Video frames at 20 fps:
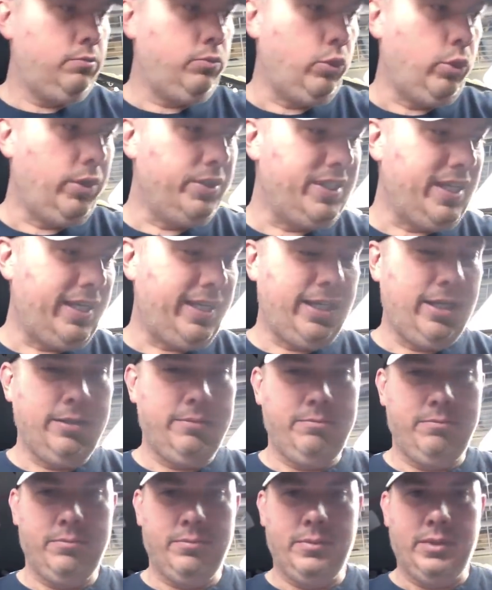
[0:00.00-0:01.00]
We'll take it.
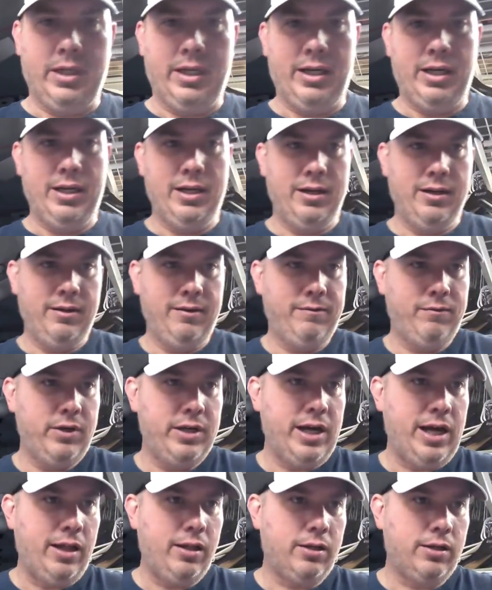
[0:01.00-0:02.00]

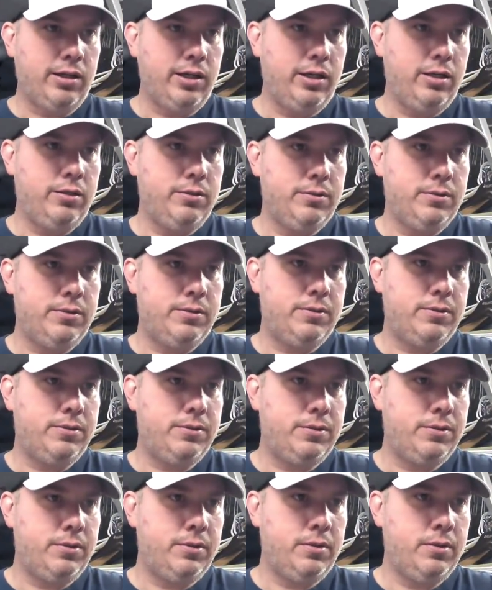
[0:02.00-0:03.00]
Every dollar
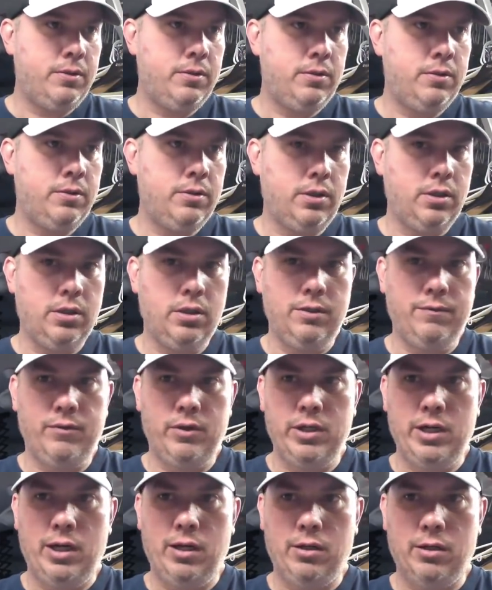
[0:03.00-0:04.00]
counts.
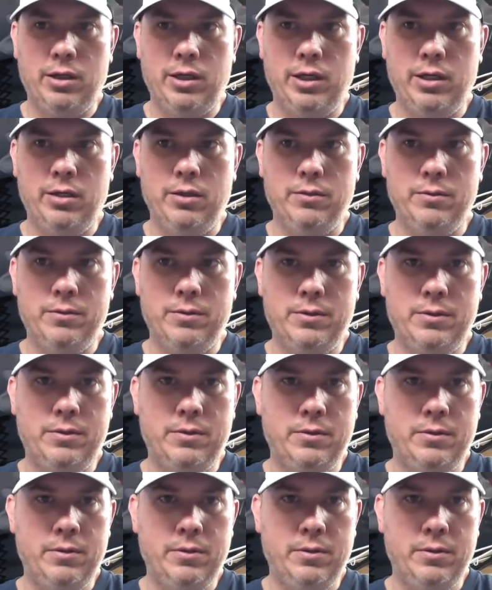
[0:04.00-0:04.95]
Every dollar counts.